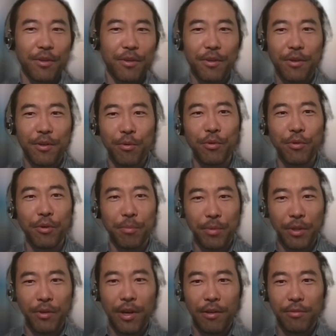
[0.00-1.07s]
Who will
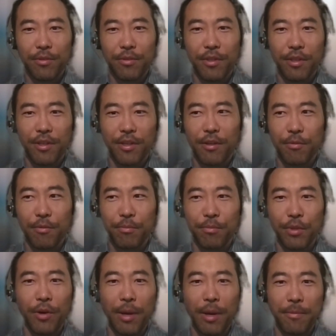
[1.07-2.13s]
blow
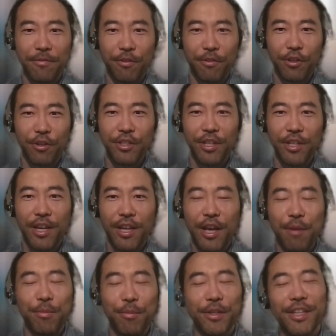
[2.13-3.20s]
up first?
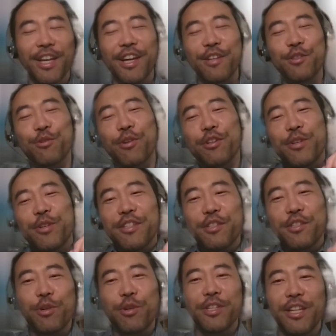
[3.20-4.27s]
But to address this
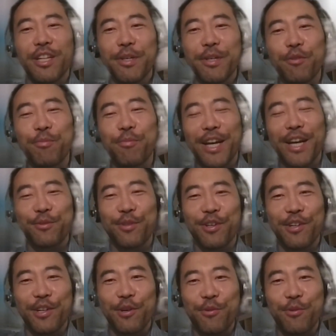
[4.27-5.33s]
question, let me go back to the
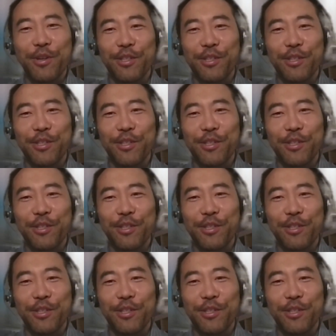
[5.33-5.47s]
earlier question you